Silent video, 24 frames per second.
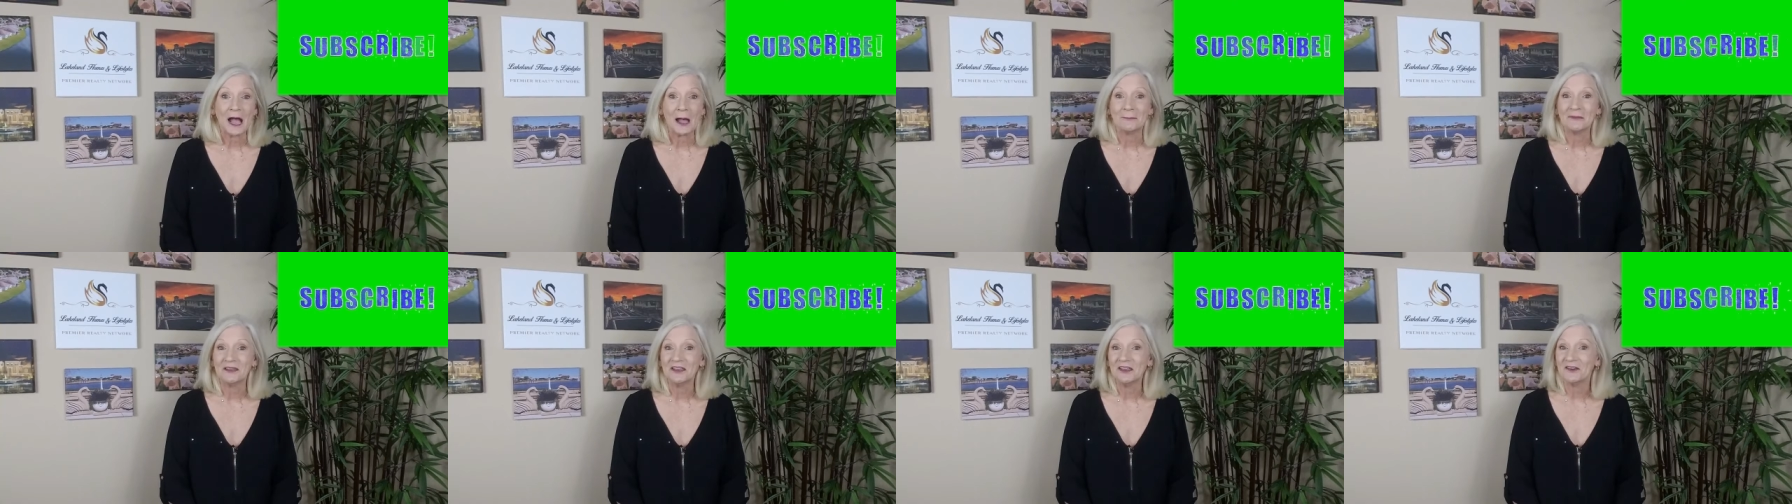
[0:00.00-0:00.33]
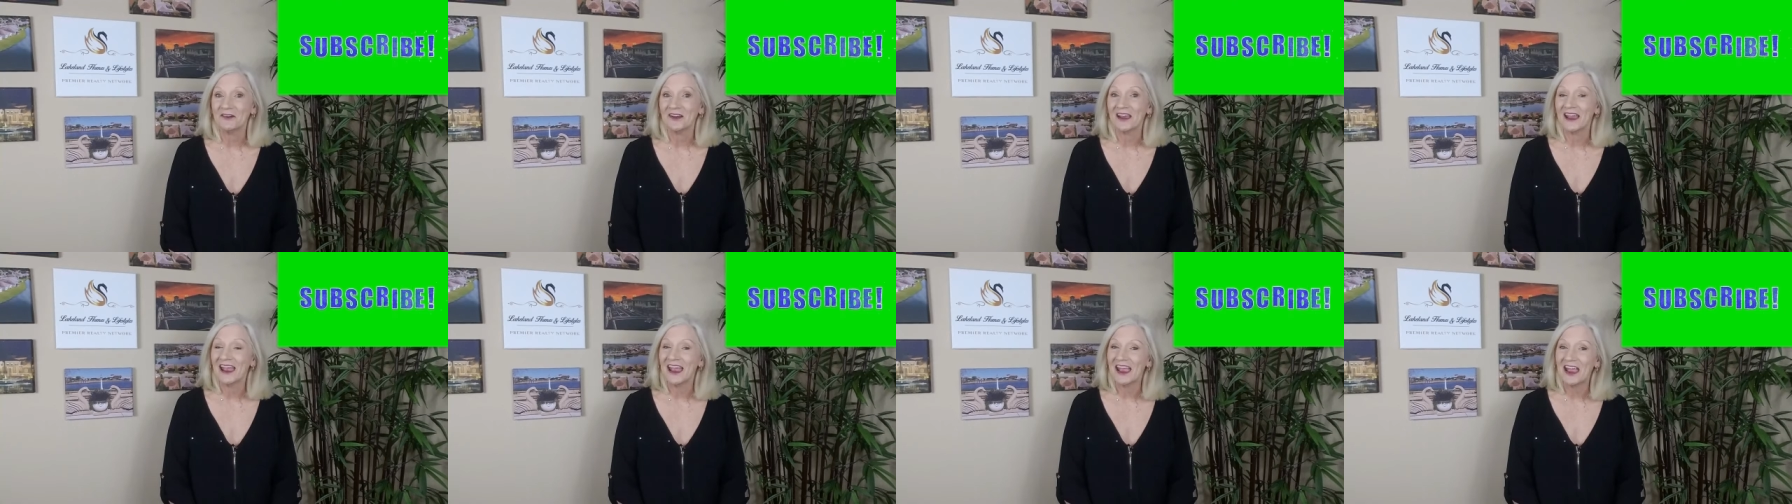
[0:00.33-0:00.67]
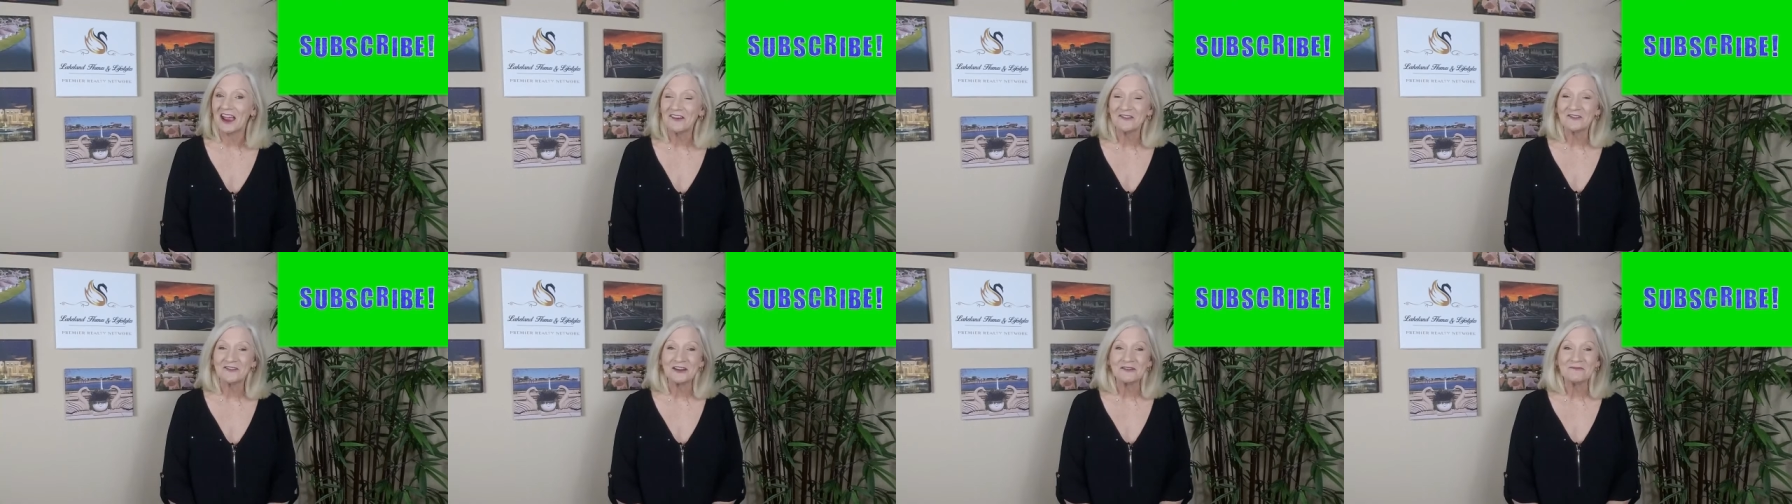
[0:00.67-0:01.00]
I'm here
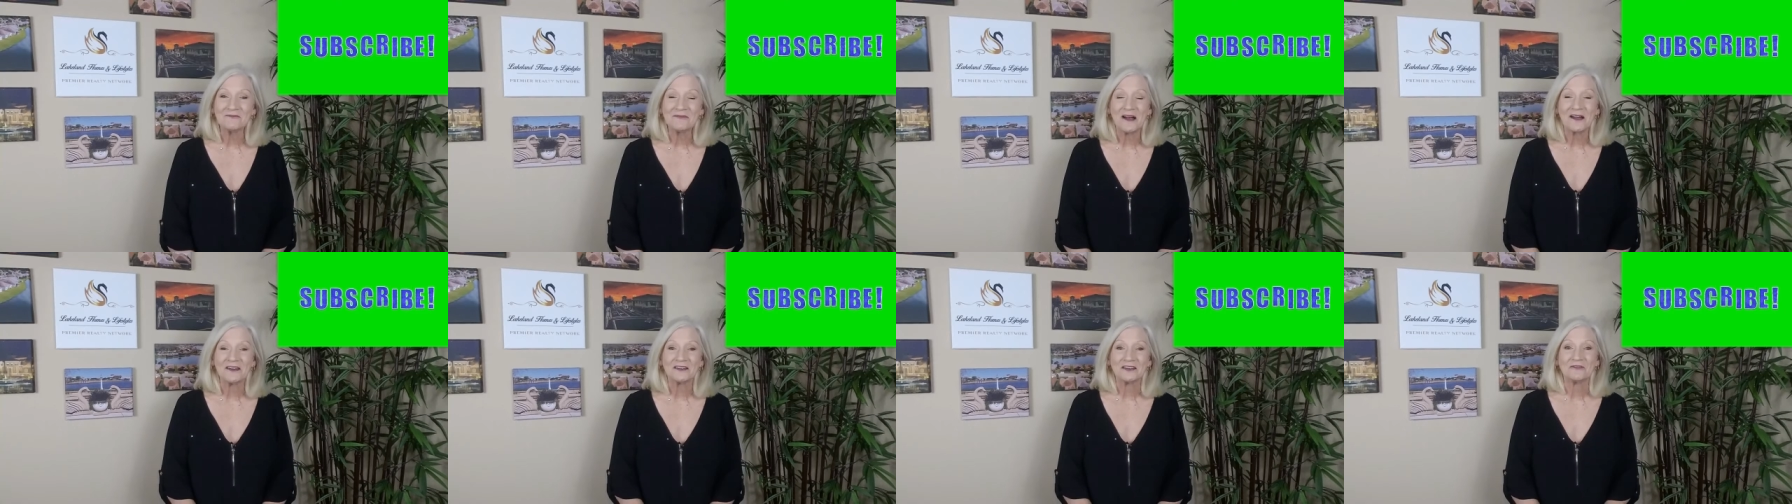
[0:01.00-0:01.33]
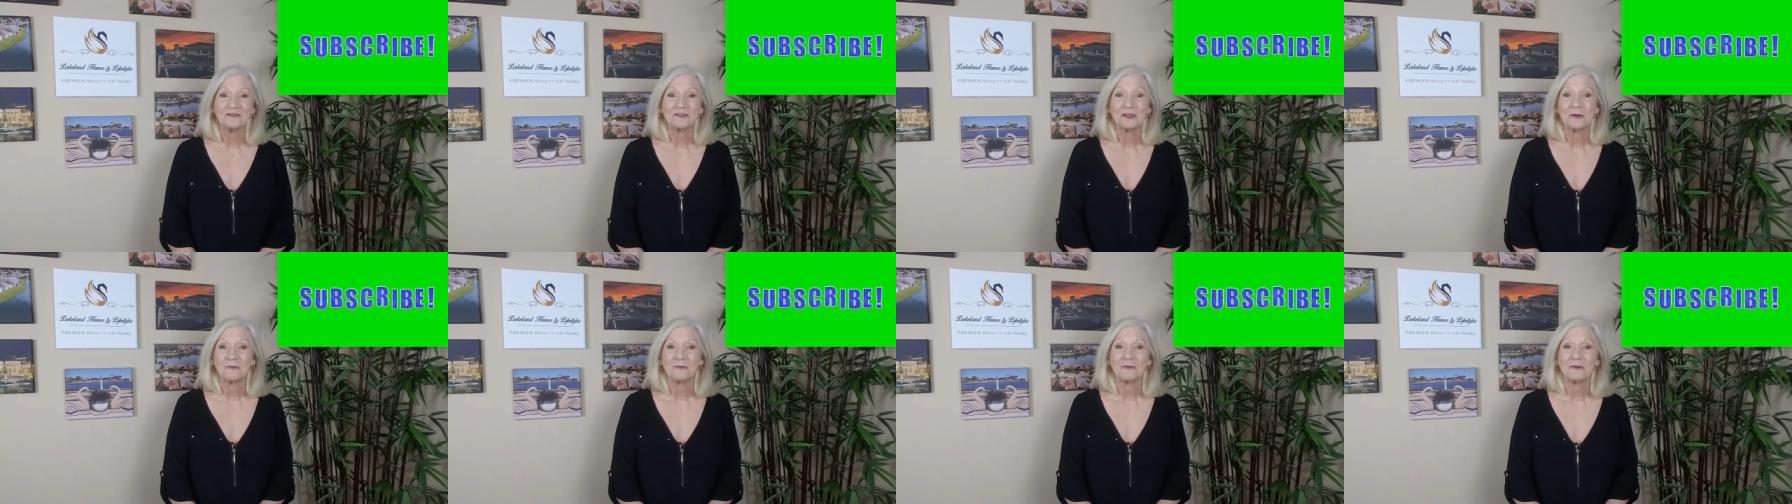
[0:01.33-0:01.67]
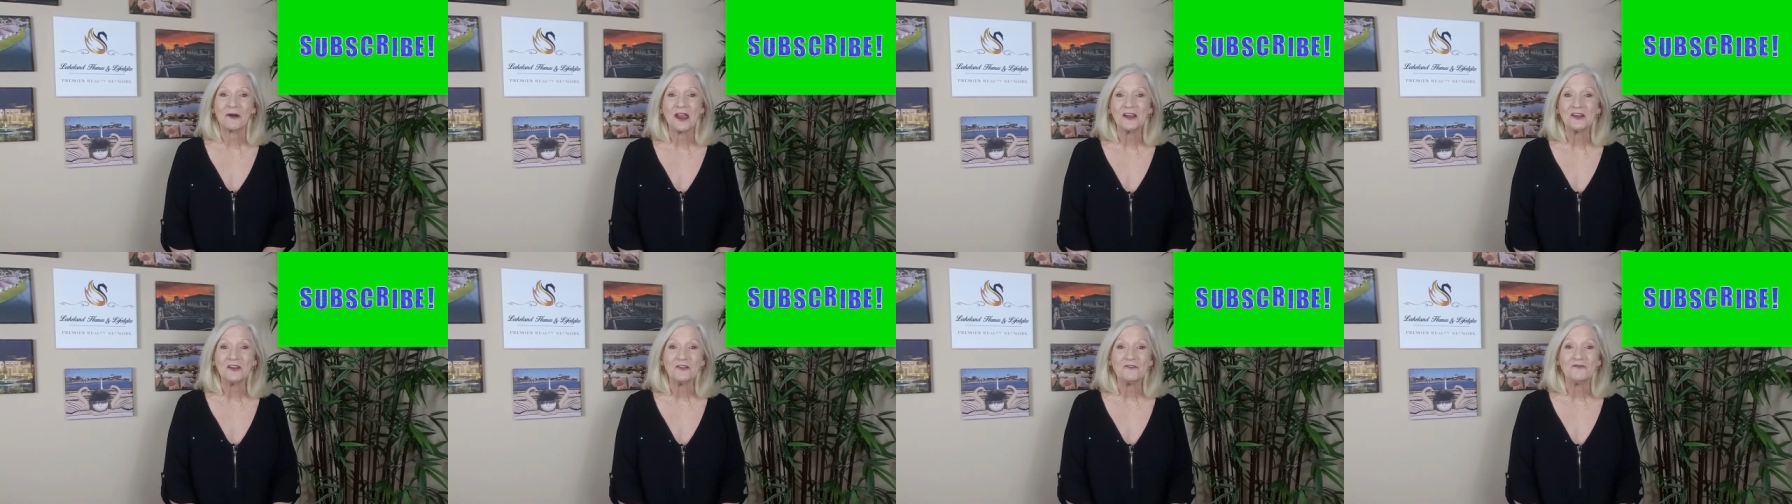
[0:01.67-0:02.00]
every Monday with a
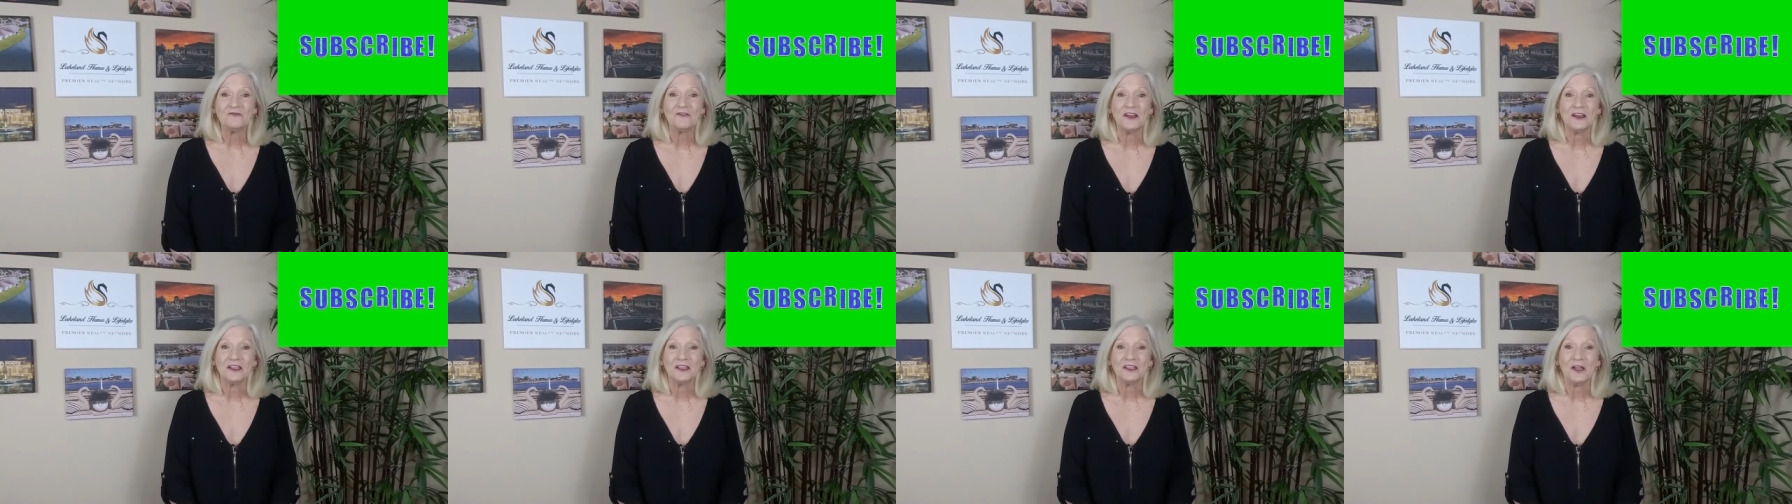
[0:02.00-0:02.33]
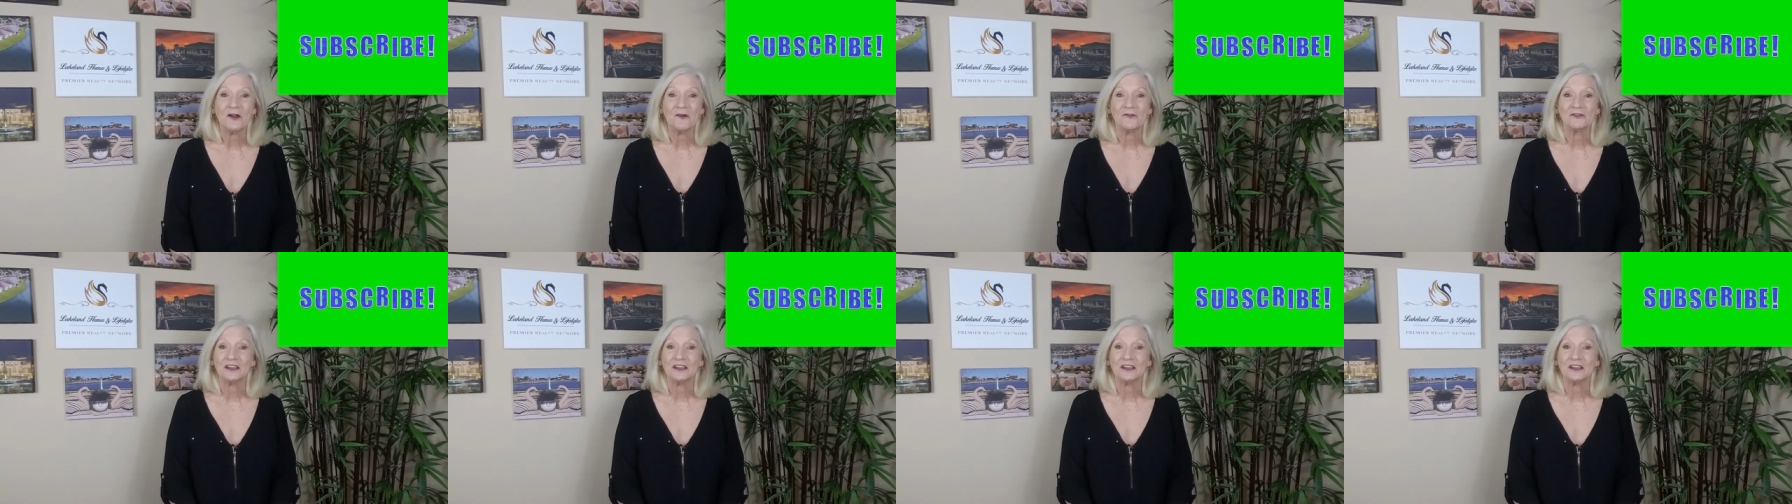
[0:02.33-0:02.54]
brand new video